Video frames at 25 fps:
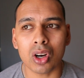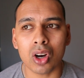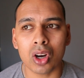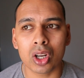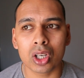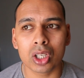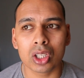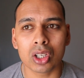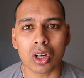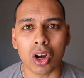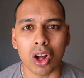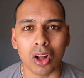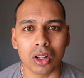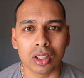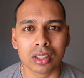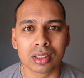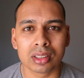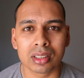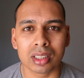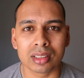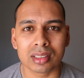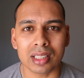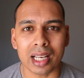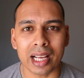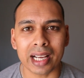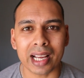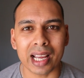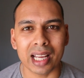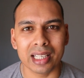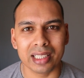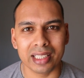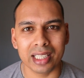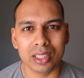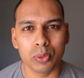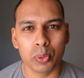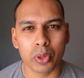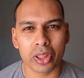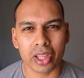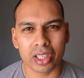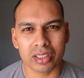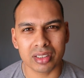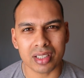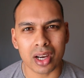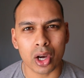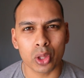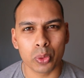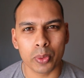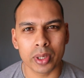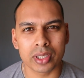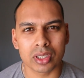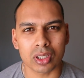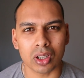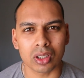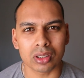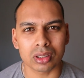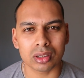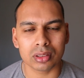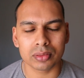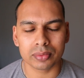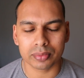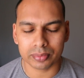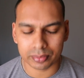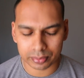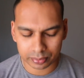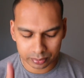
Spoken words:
on holsters, like I did with a Southwest Hol.